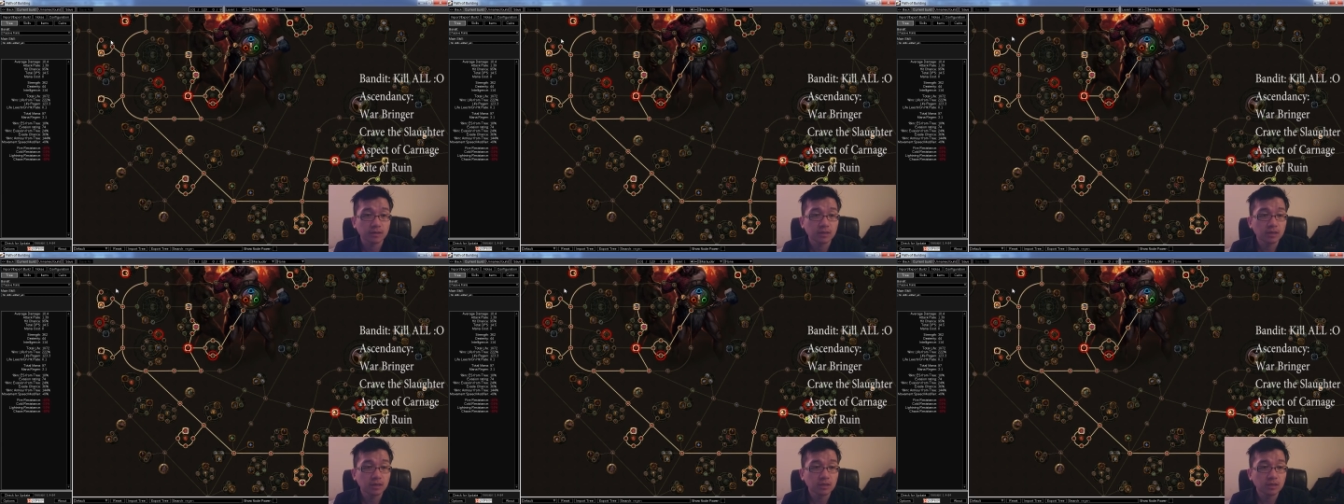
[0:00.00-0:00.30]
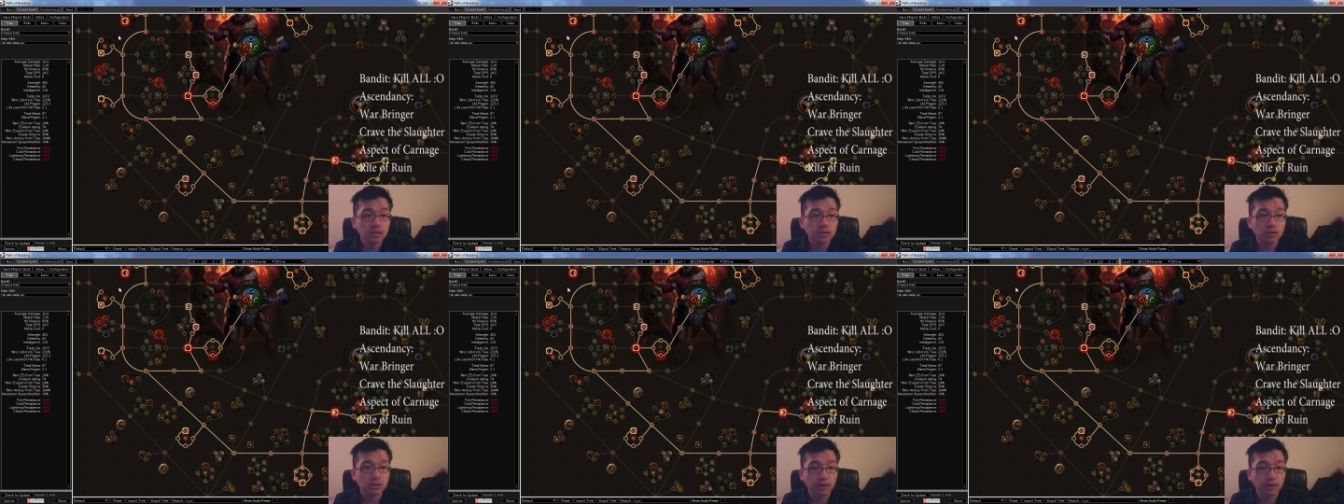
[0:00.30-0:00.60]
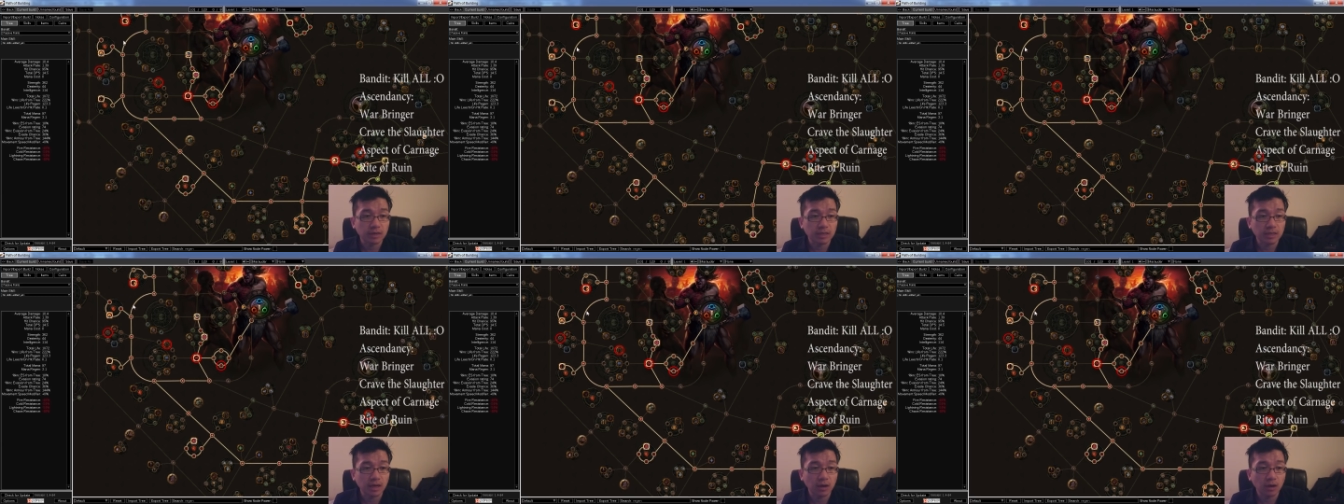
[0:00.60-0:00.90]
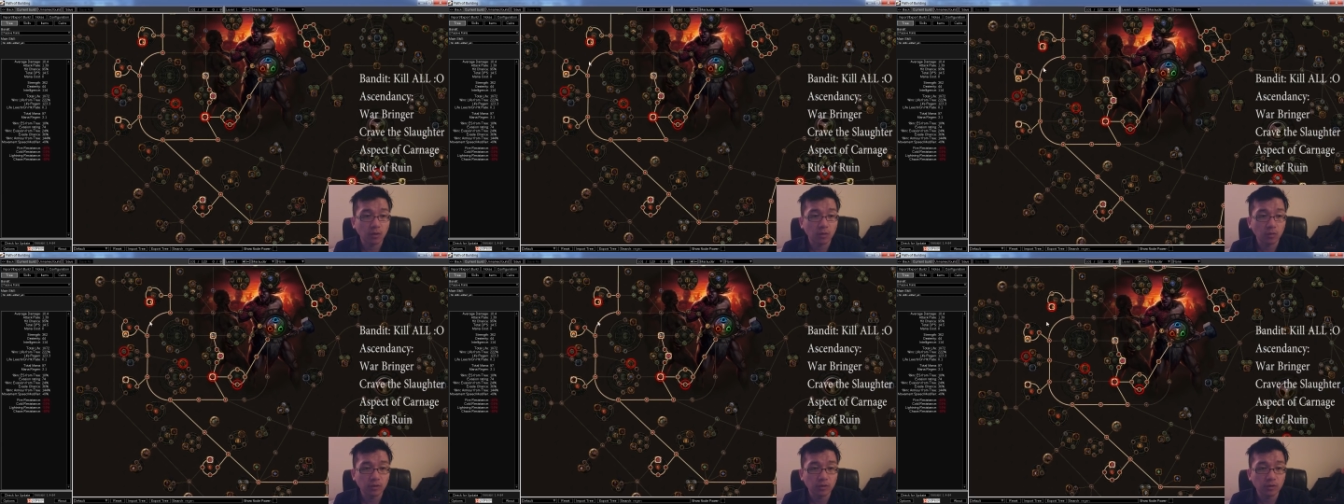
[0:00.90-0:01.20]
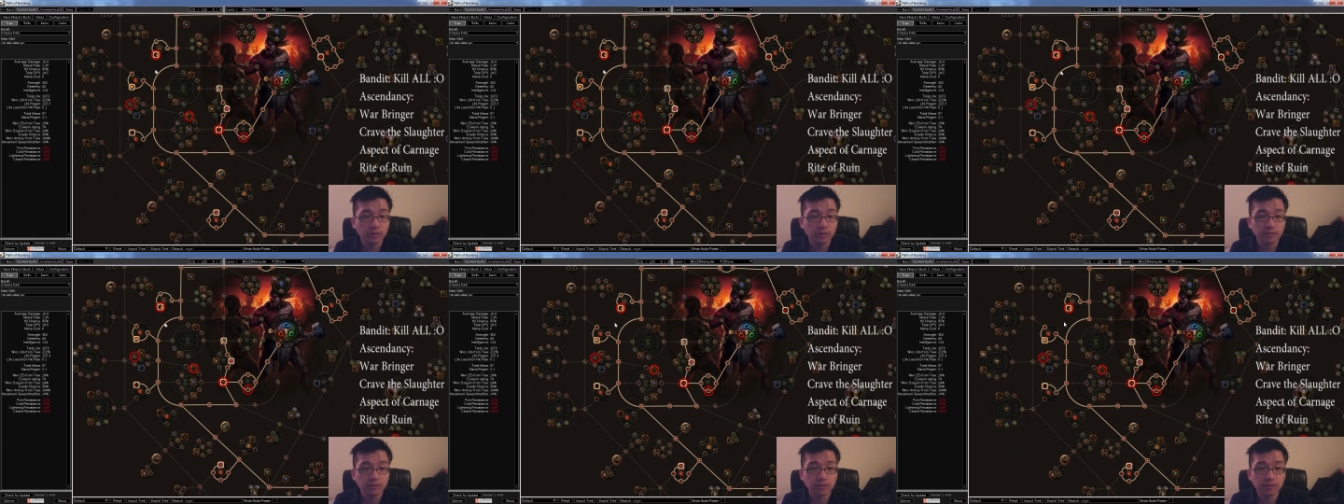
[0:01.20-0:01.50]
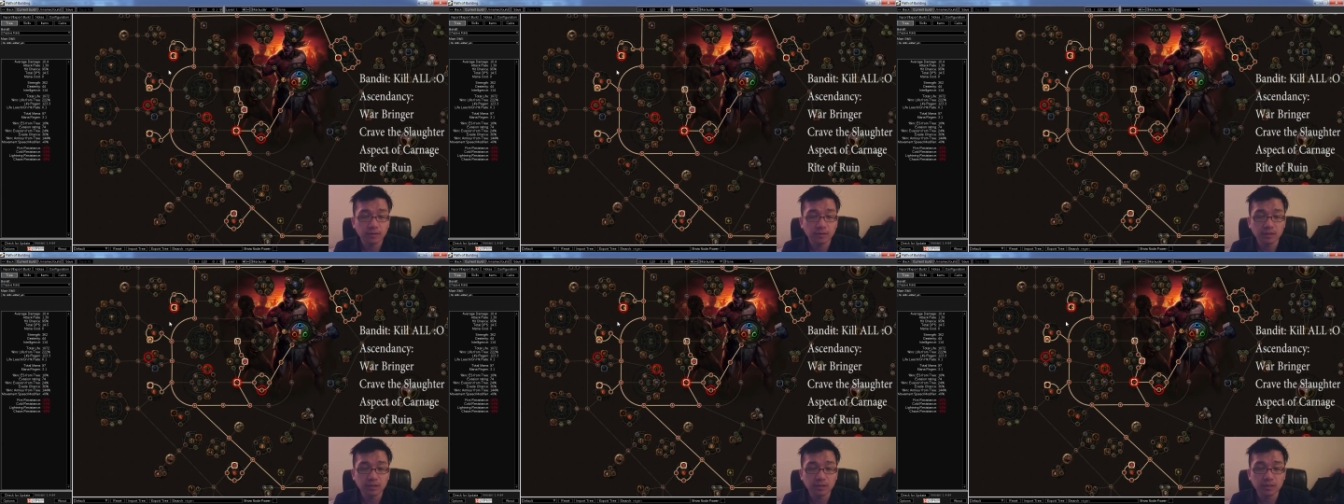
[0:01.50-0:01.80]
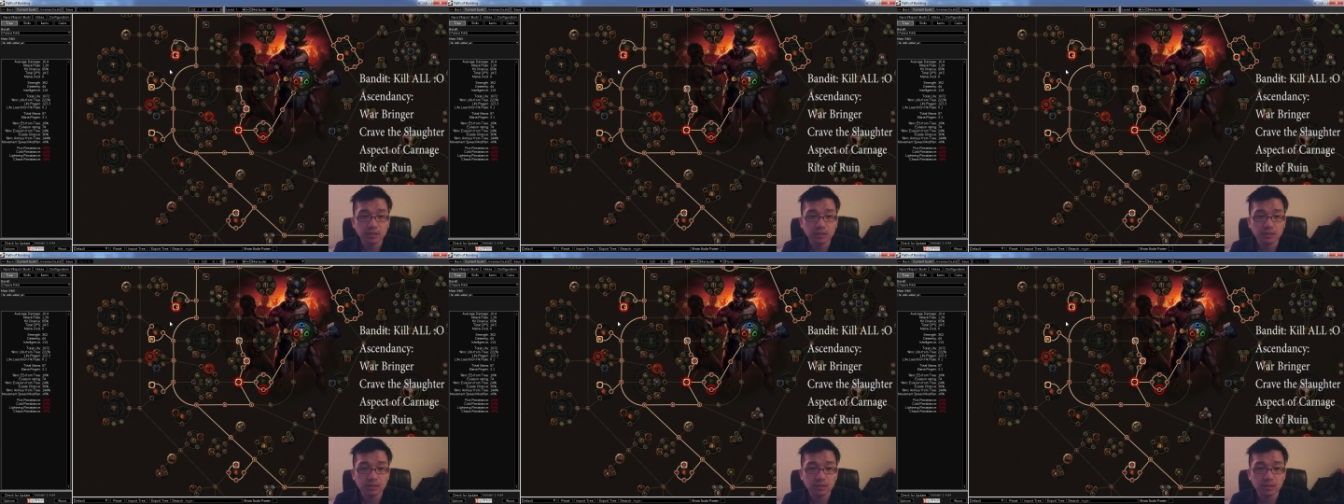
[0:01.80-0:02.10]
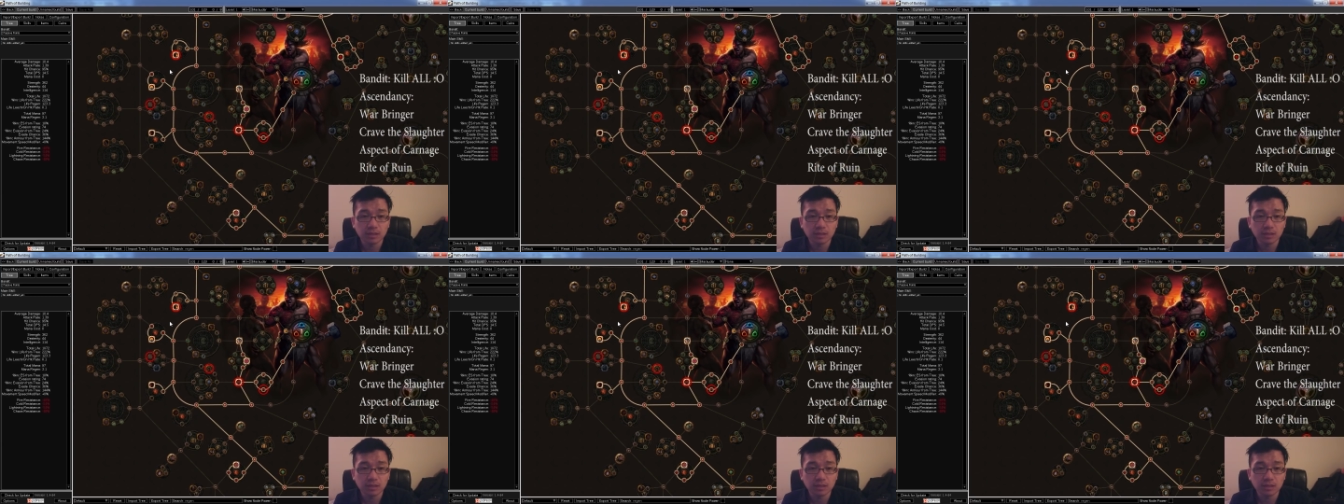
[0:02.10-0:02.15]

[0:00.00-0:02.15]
So right now with this